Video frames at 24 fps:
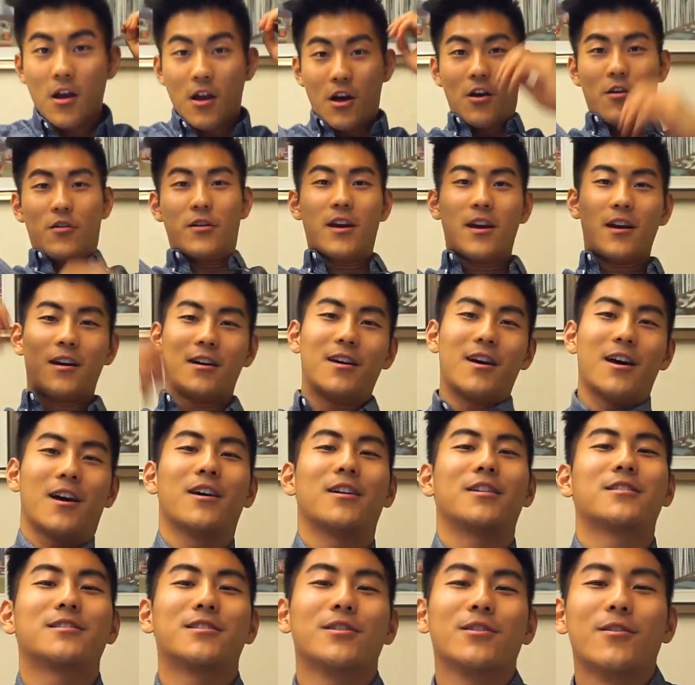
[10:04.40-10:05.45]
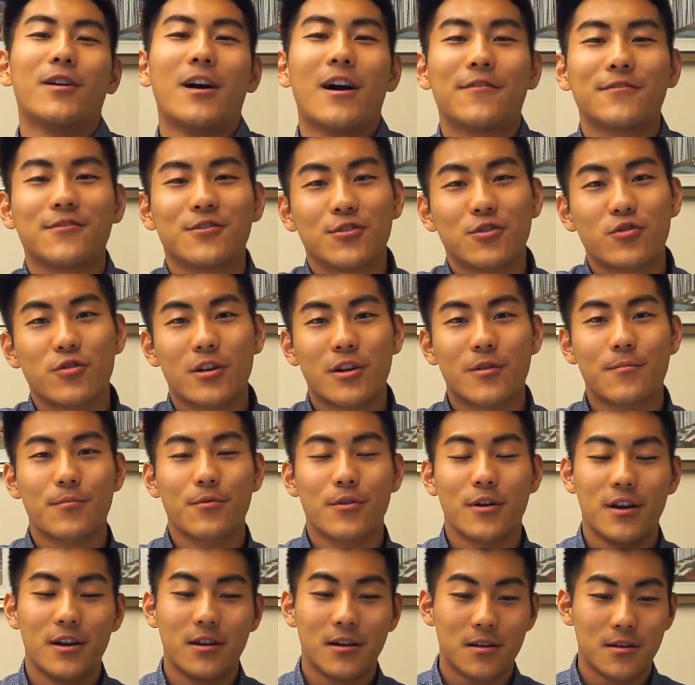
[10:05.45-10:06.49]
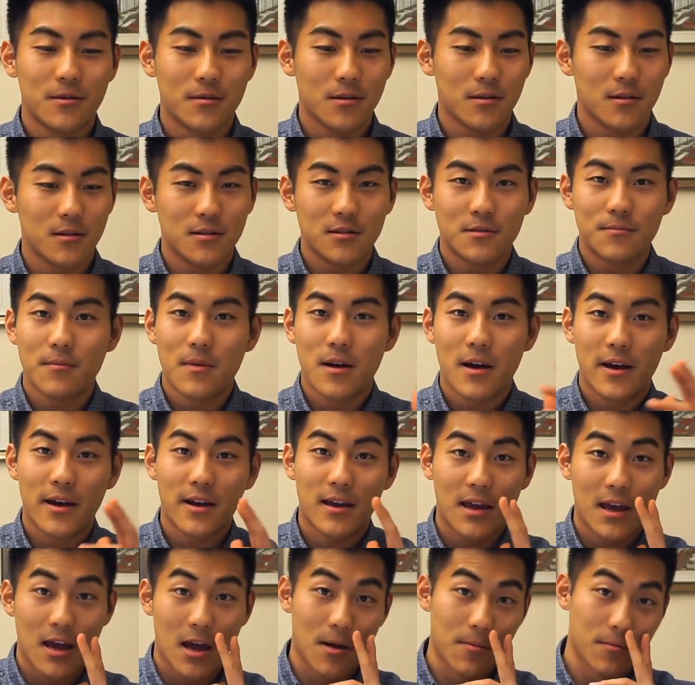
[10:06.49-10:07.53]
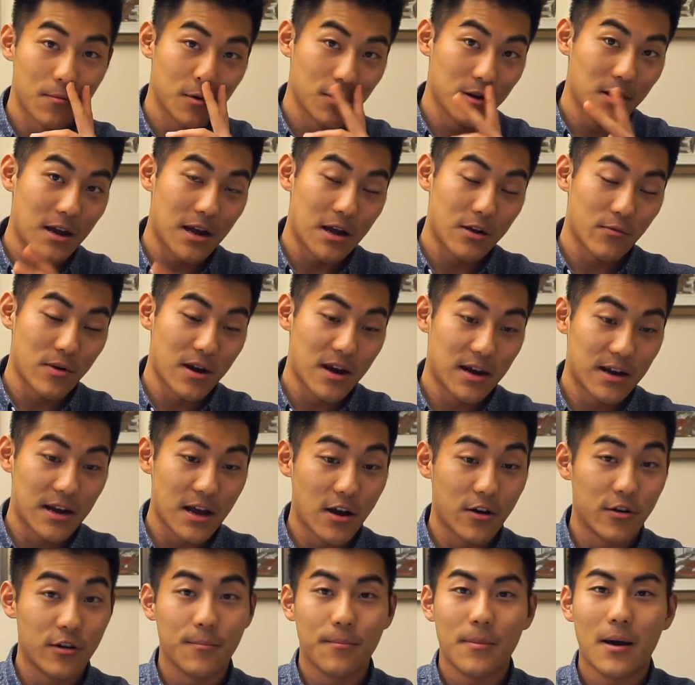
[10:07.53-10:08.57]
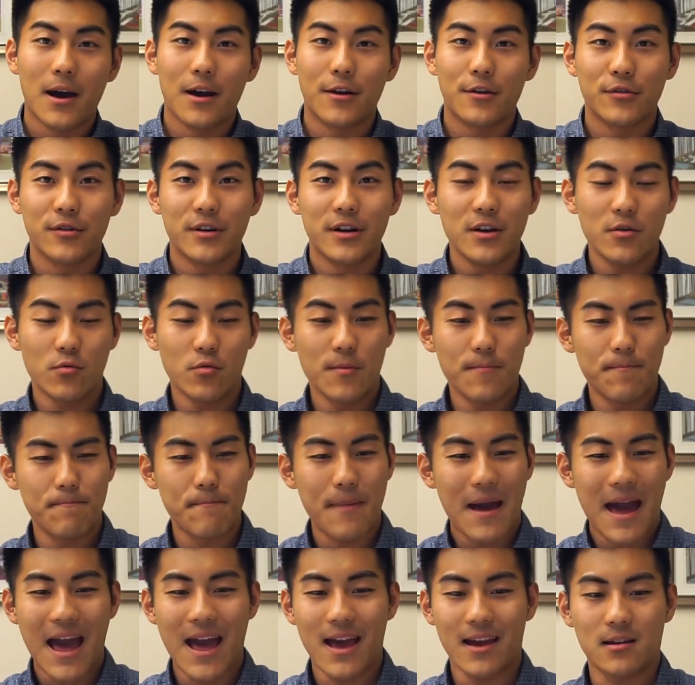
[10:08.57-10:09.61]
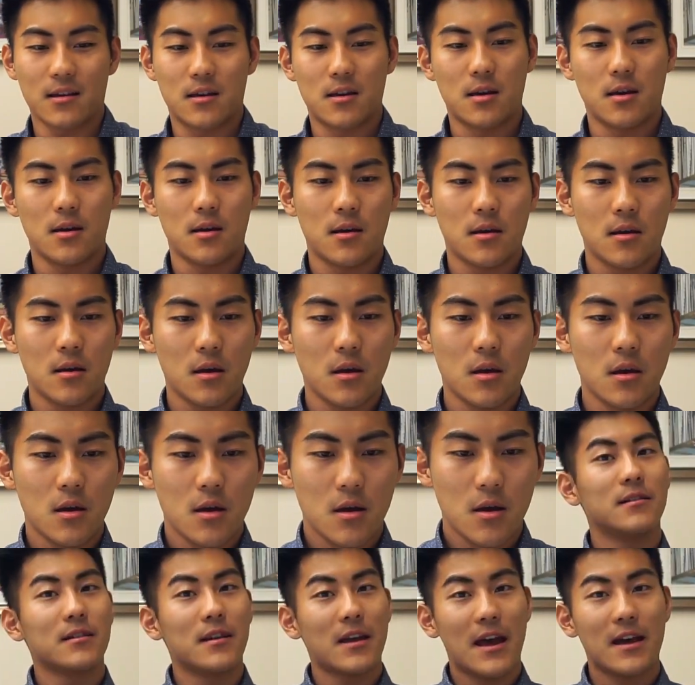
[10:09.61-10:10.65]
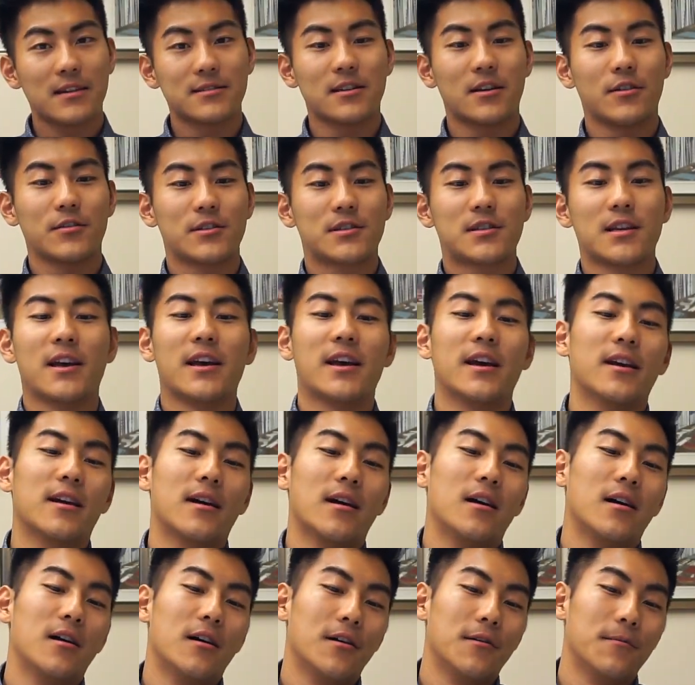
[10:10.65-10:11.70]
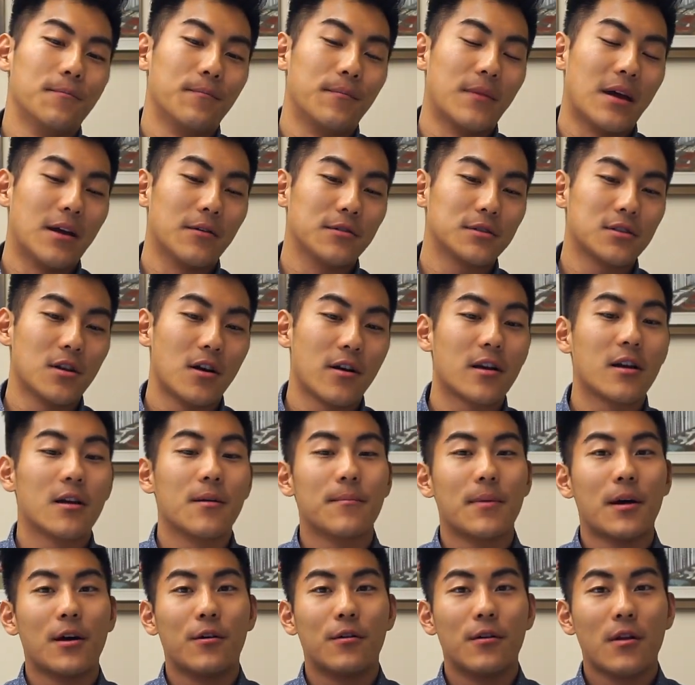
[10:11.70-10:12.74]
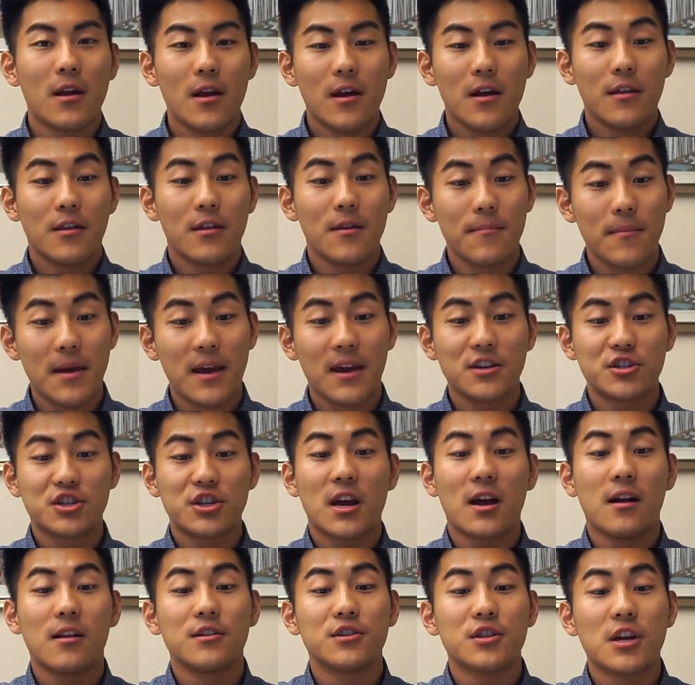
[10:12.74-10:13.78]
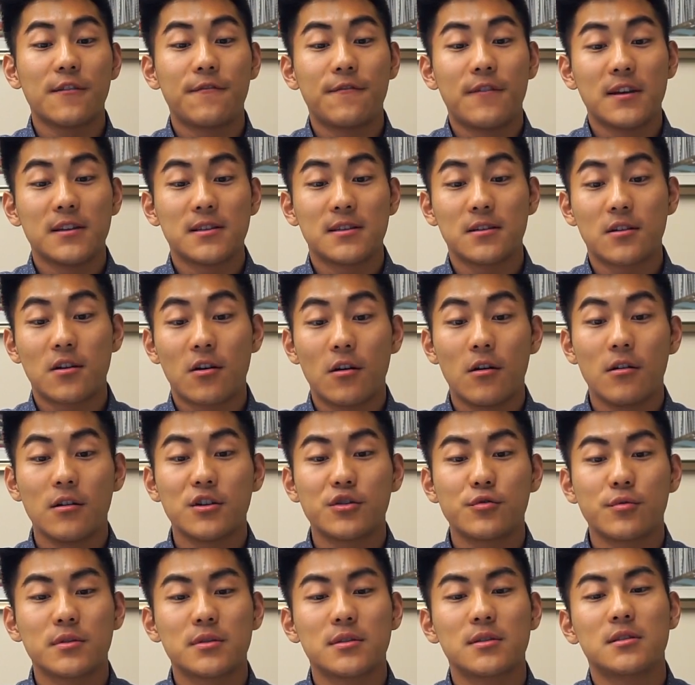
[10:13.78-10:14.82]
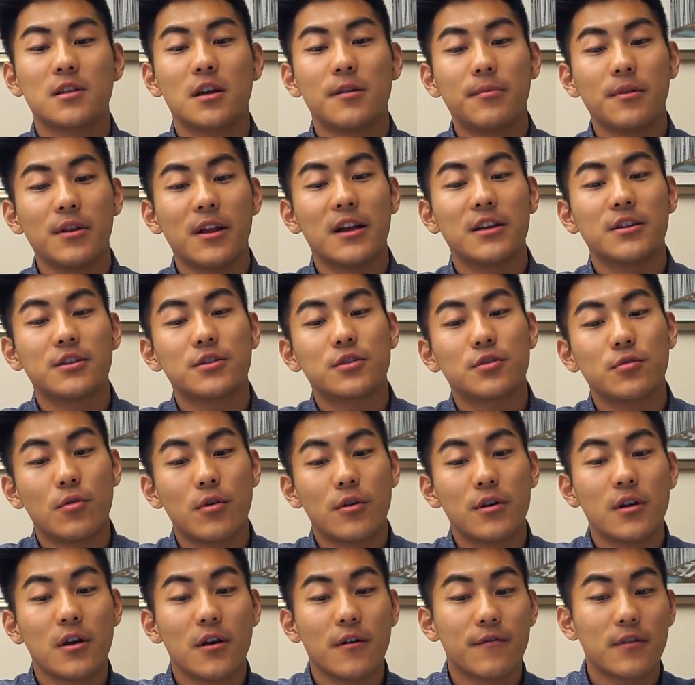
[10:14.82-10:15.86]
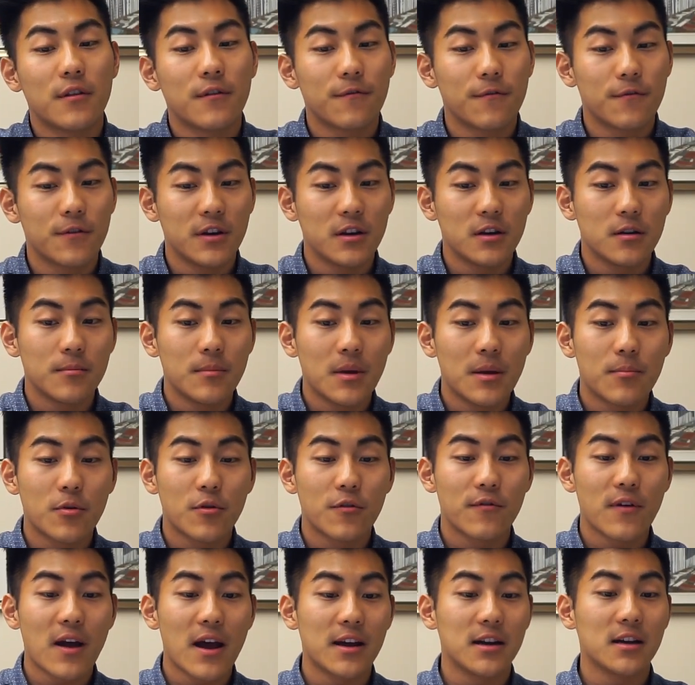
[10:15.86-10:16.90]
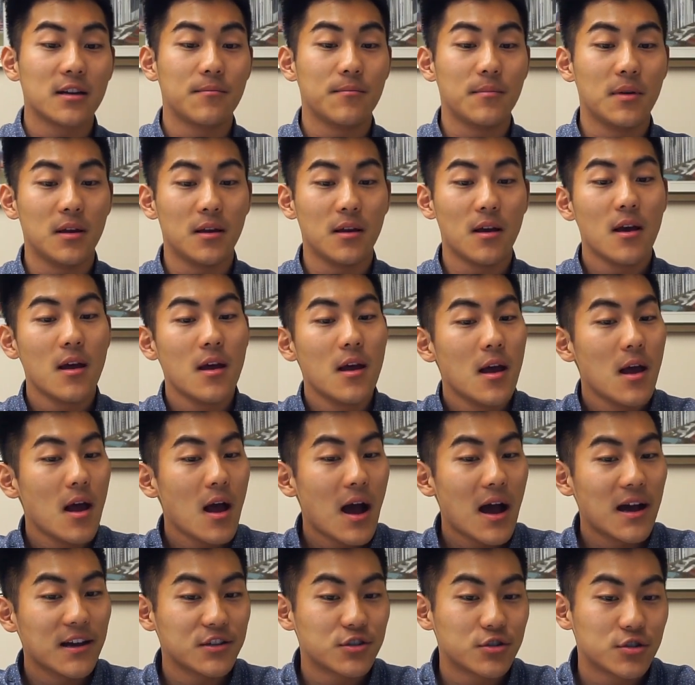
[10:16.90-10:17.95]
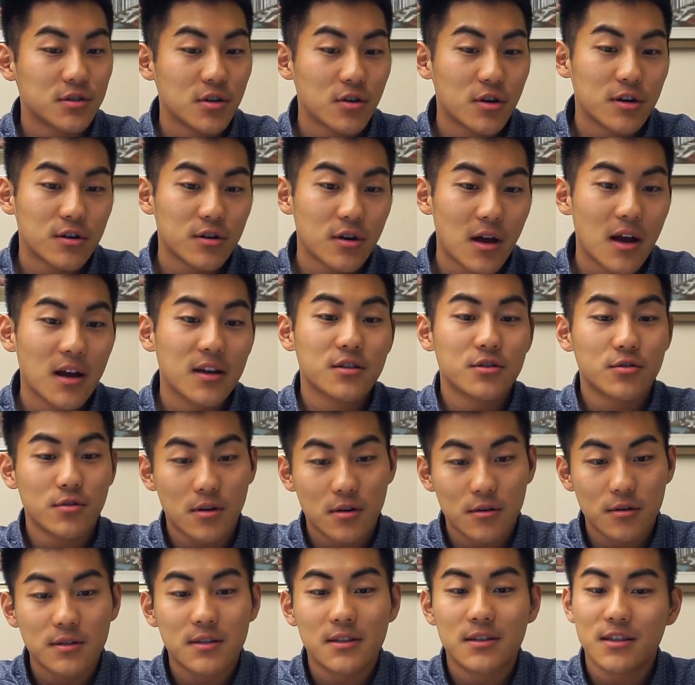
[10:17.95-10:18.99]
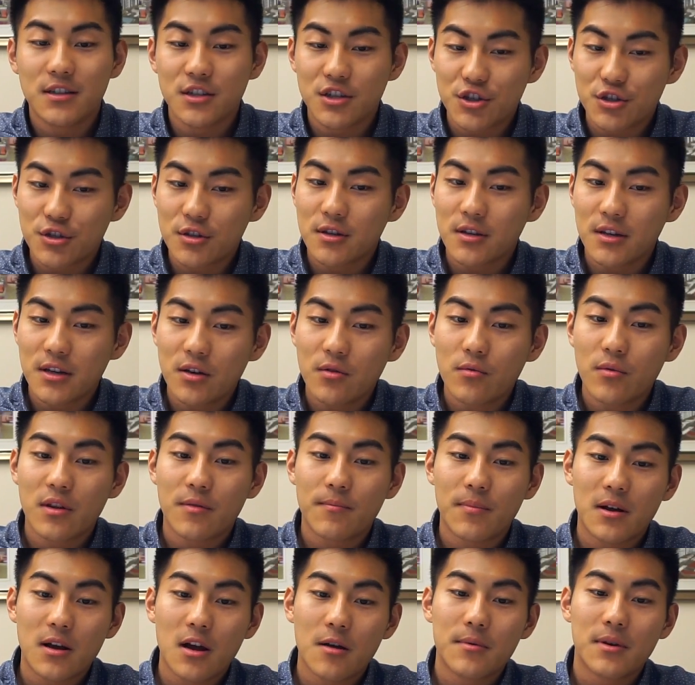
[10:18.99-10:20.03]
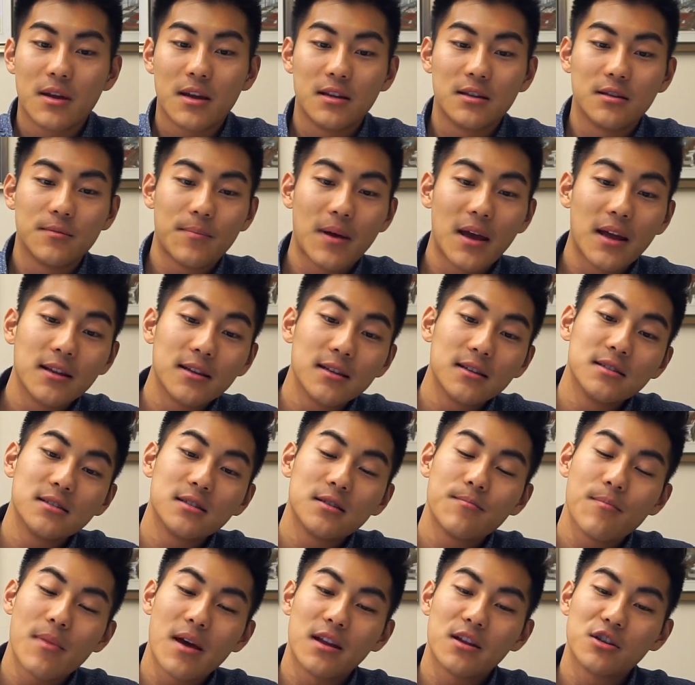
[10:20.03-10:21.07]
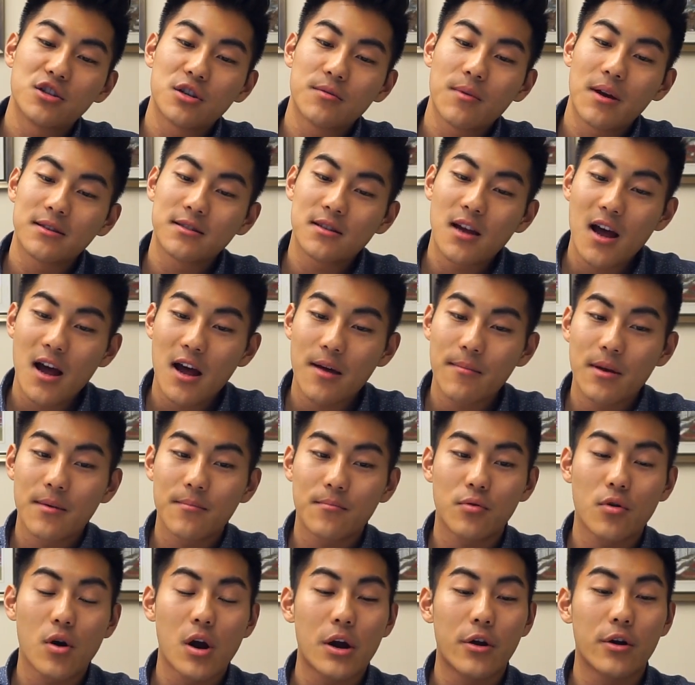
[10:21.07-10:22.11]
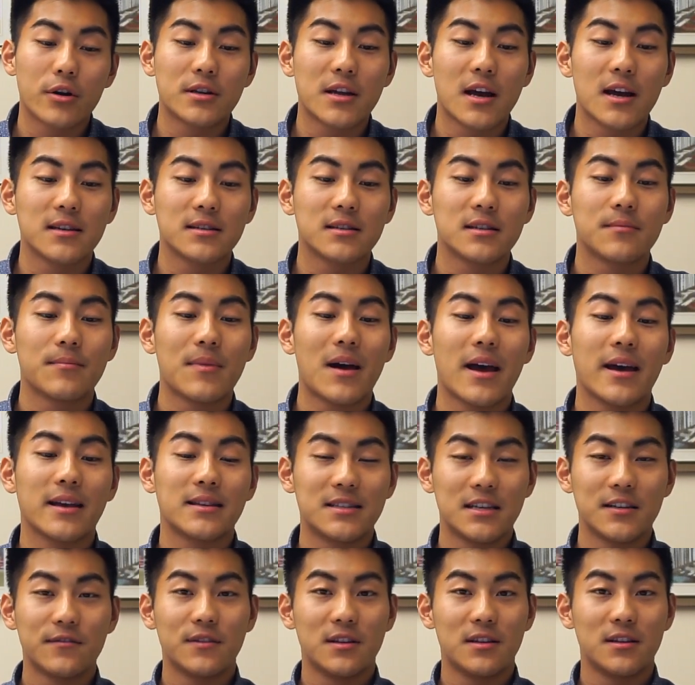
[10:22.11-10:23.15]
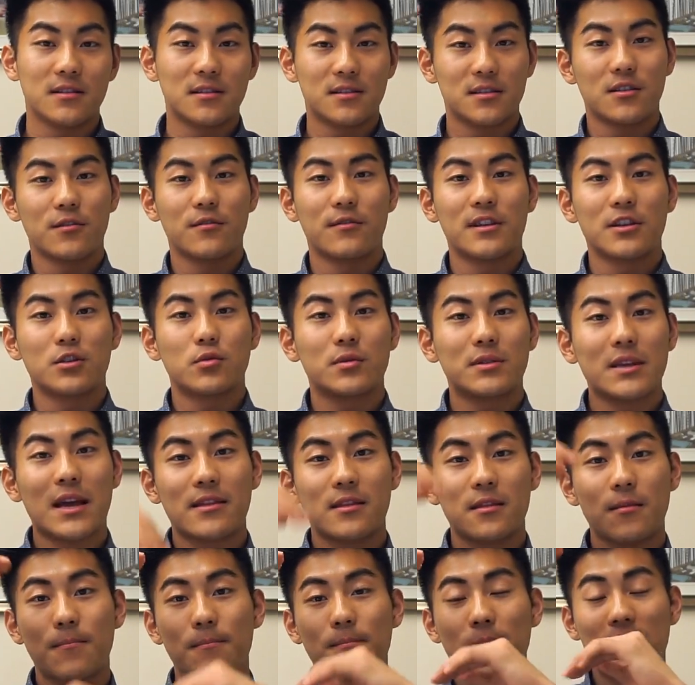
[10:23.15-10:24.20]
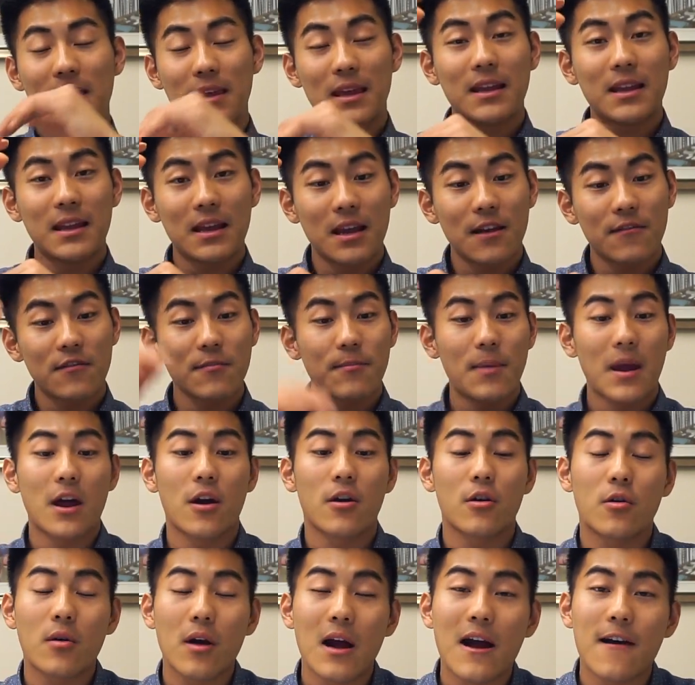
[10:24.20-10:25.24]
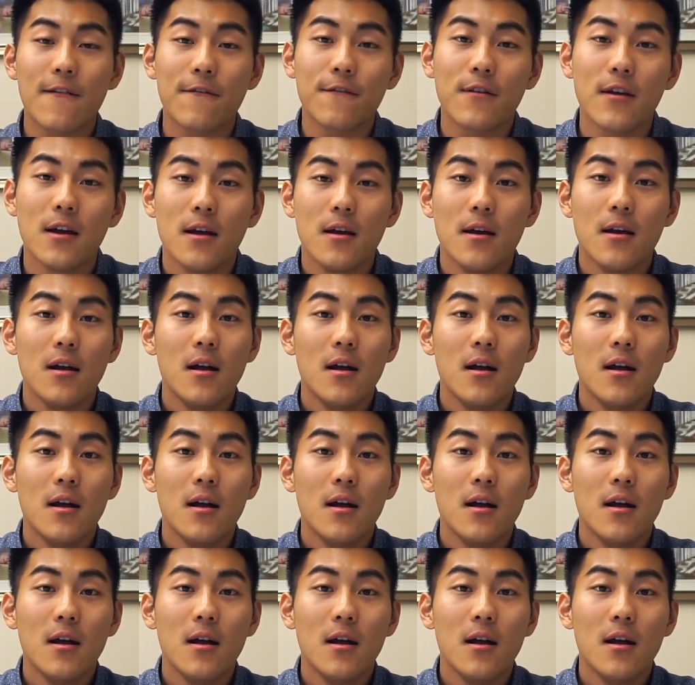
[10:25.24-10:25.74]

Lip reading: Okay, so after a quick break, because my camera ran out of battery, we're back. As I was saying, I was talking about the main challenge I faced in college was the double-edged sword of the freedom it provided me. I struggled initially with becoming independent, managing my time, and prioritizing my activities. So this was at the beginning of the paragraph.